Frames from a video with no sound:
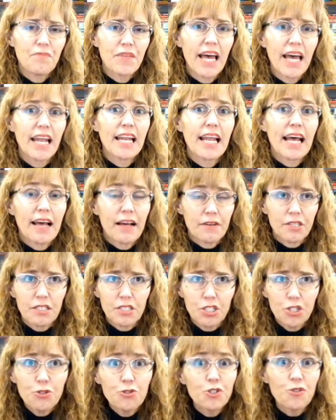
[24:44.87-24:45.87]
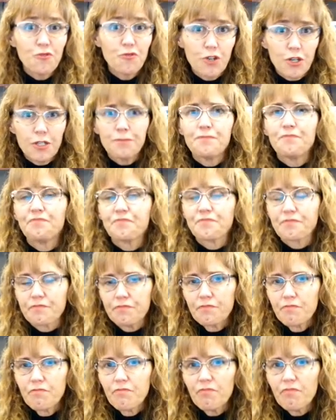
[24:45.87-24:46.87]
and useful
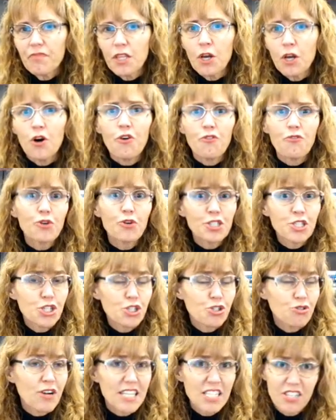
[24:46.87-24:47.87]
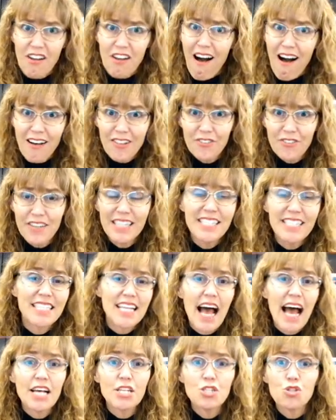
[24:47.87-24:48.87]
for distress tolerance,
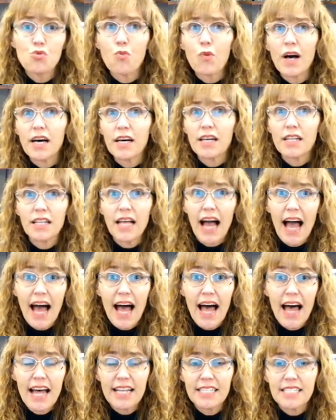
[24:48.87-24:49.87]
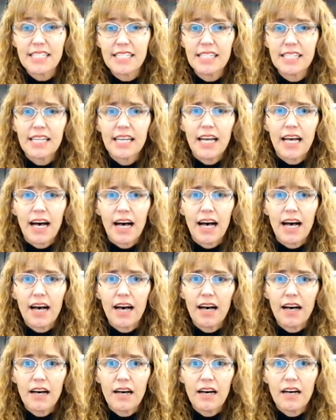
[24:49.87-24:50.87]
as well as
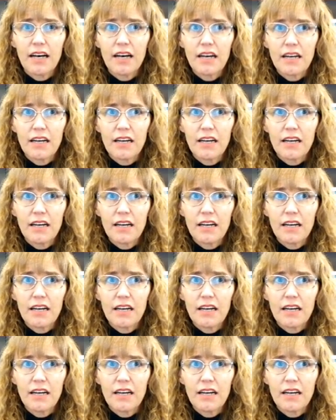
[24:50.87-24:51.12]
uh,